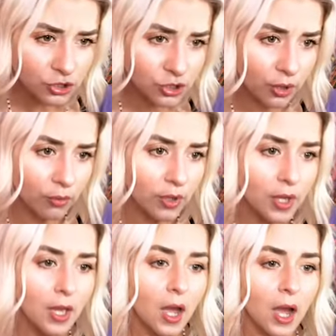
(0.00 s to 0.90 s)
So,
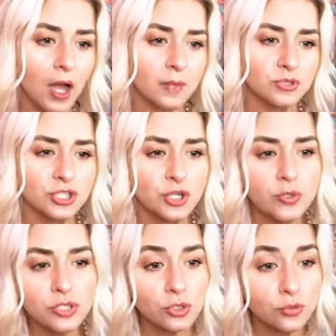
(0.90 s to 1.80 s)
um, just
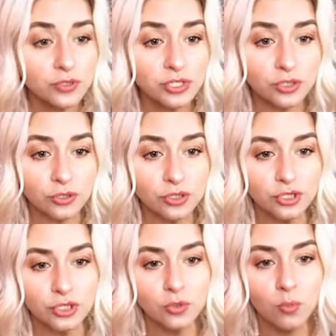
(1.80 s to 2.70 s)
always do your
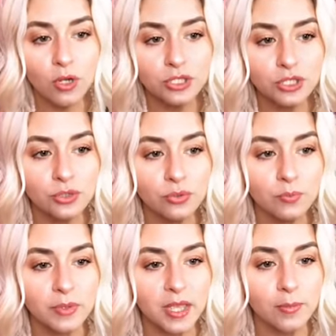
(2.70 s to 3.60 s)
research. You want to
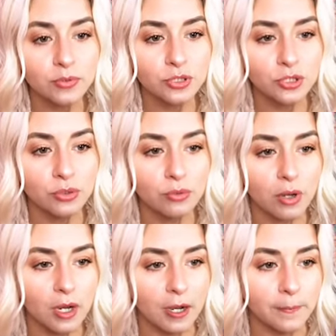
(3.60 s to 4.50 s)
be able to
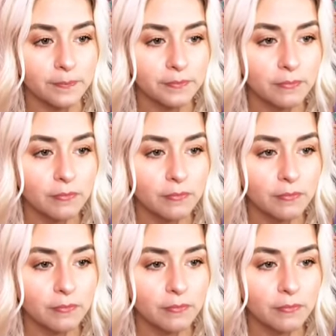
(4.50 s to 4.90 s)
um,